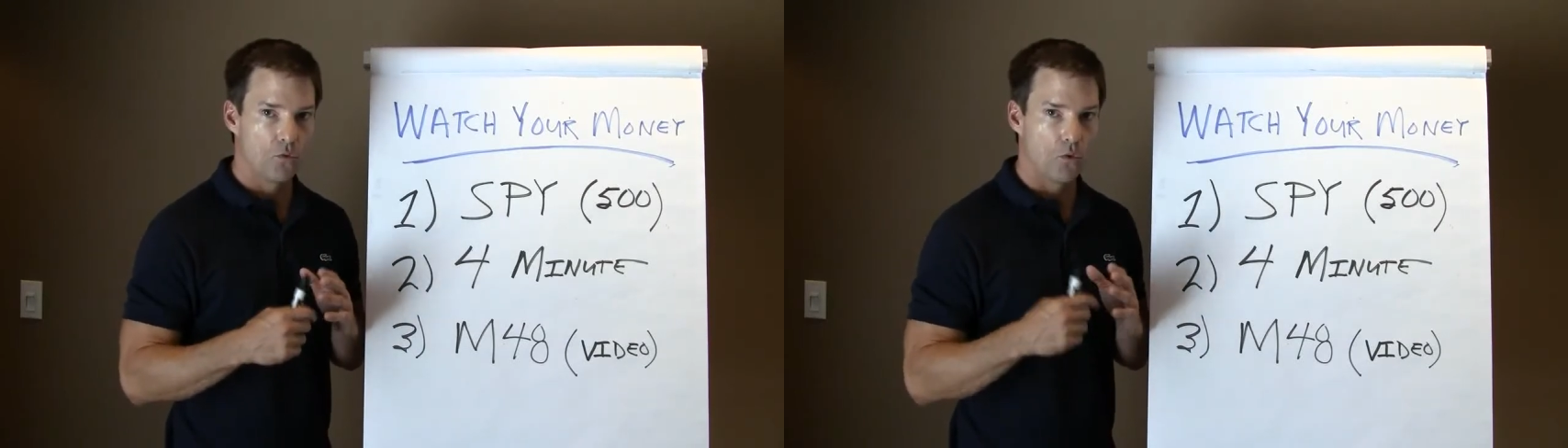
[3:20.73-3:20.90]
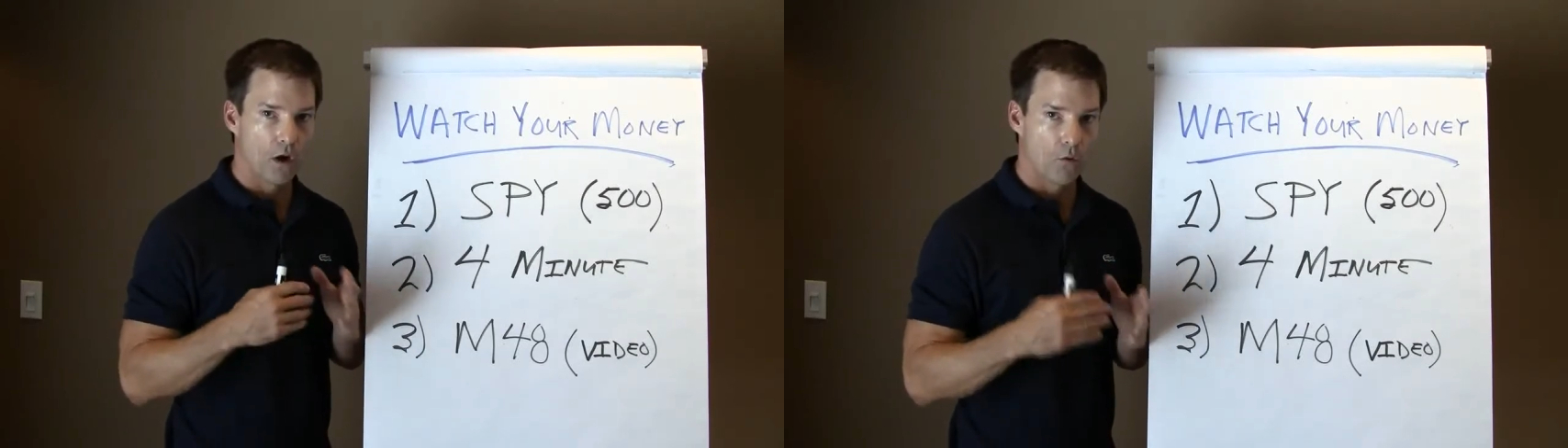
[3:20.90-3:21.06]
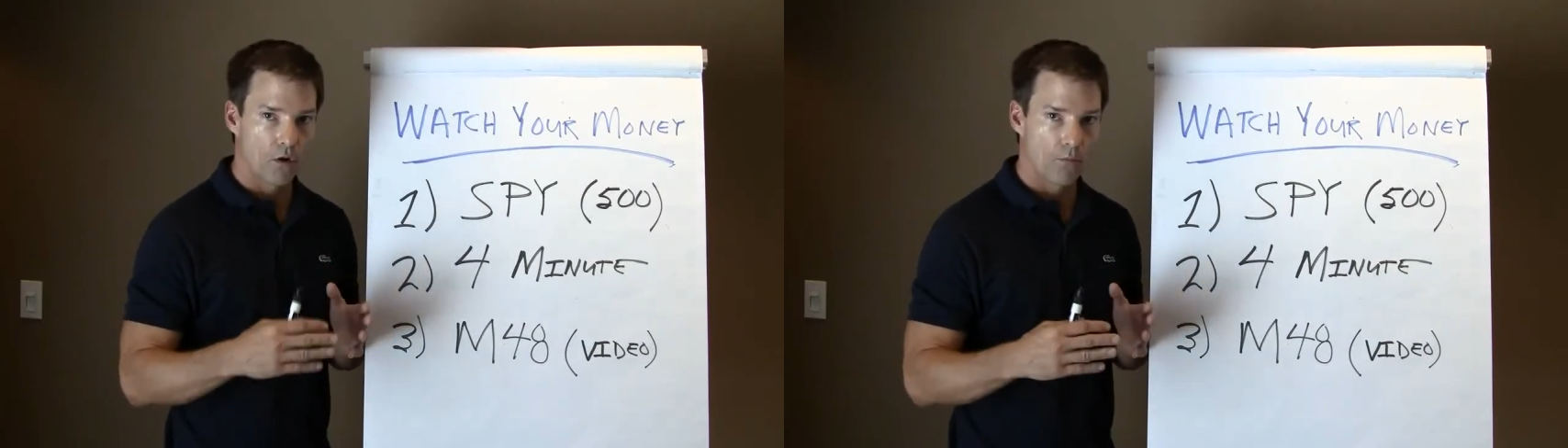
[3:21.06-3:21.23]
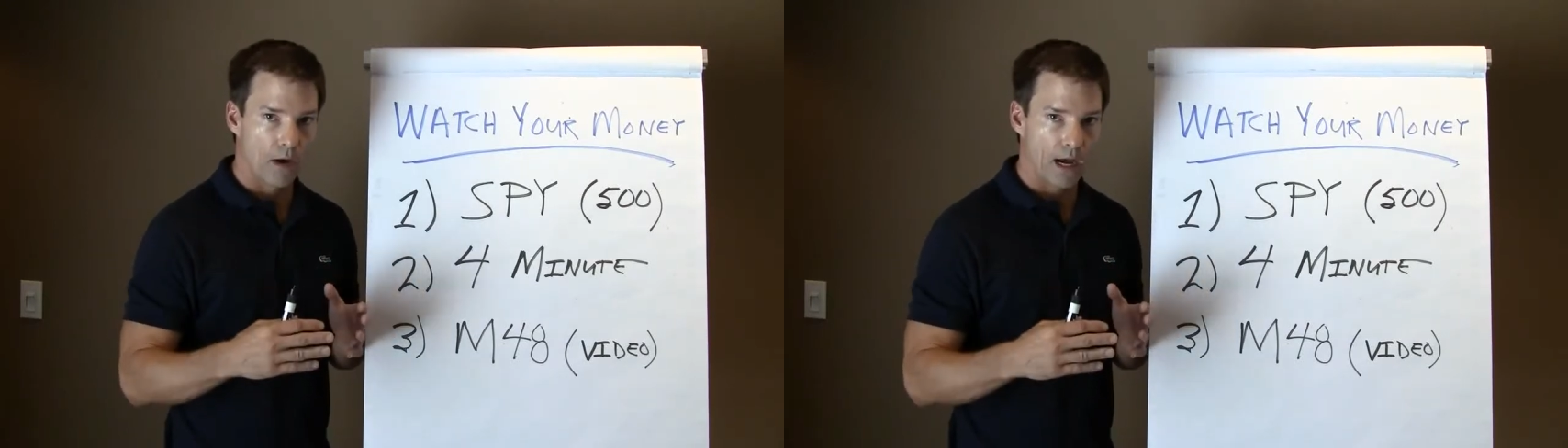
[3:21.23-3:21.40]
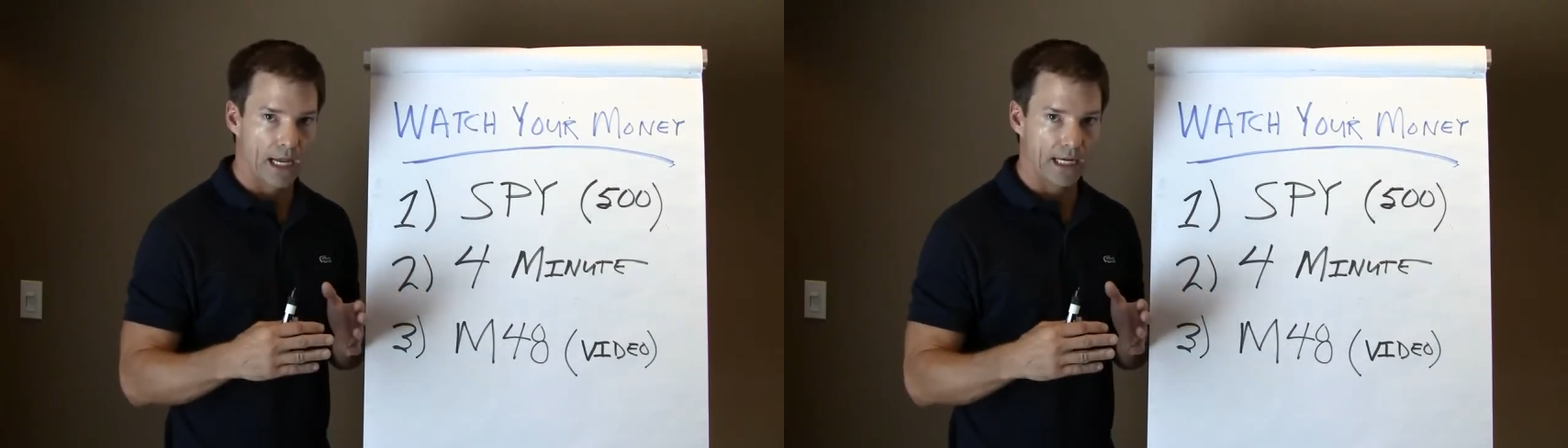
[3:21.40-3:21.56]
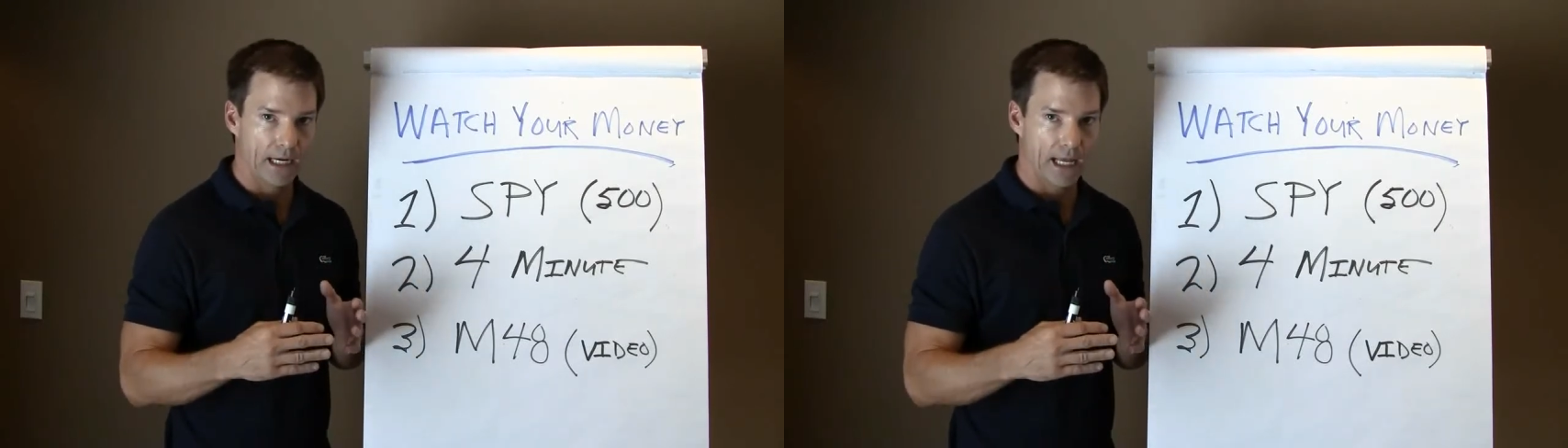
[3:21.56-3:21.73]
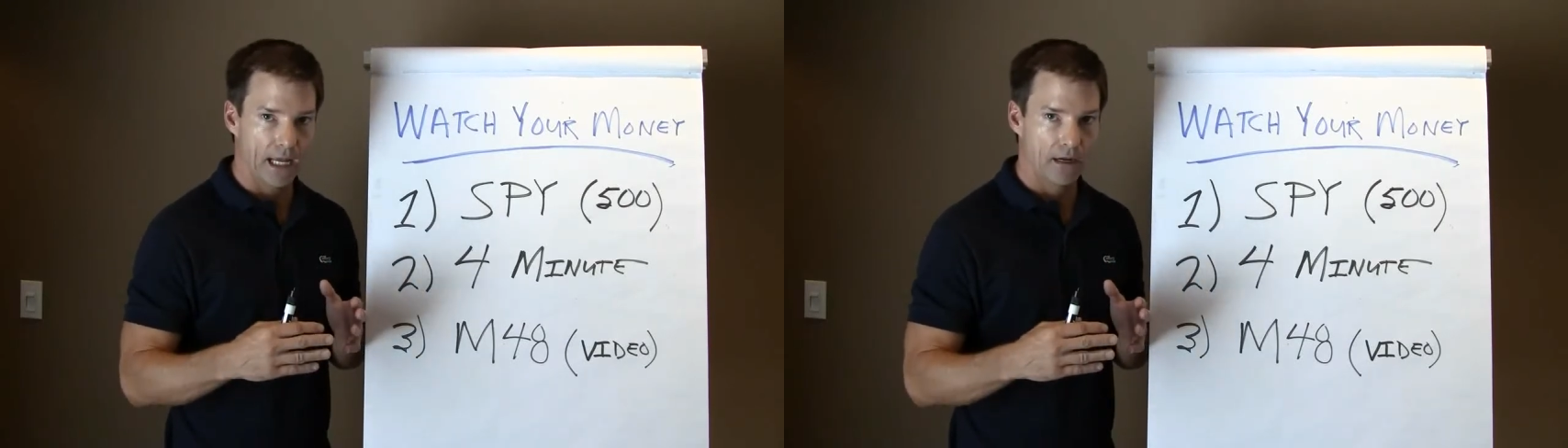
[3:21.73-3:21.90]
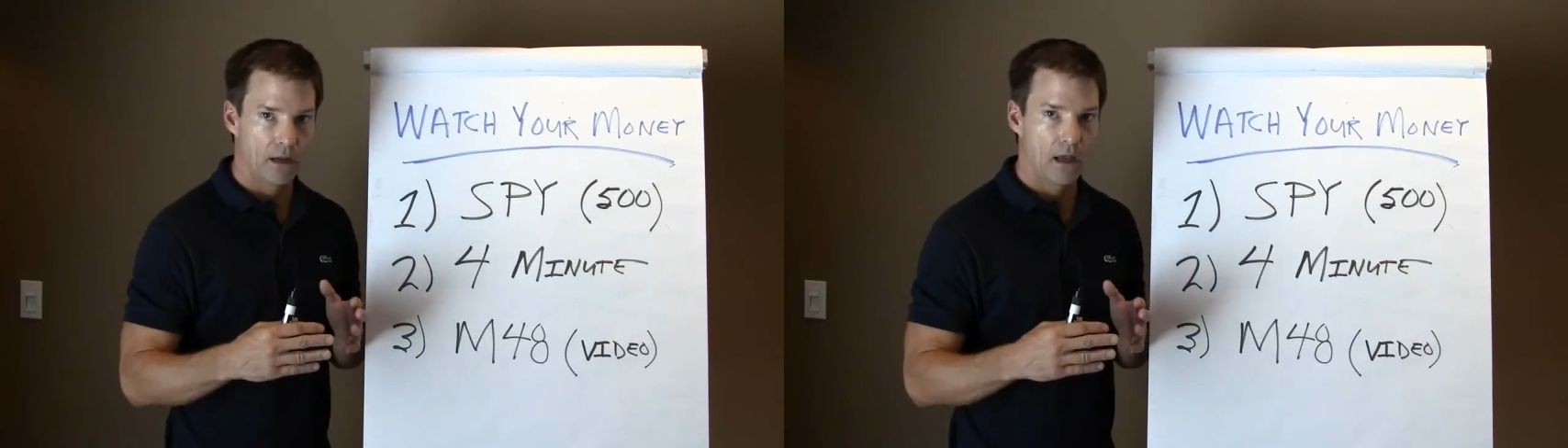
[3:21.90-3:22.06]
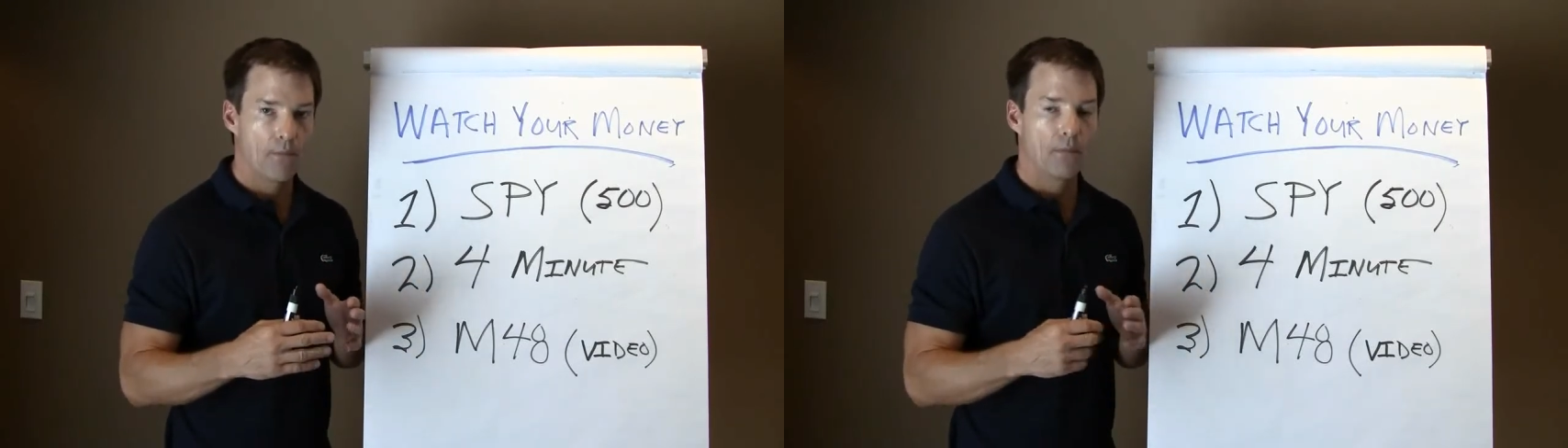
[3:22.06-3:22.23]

where we're buying it at.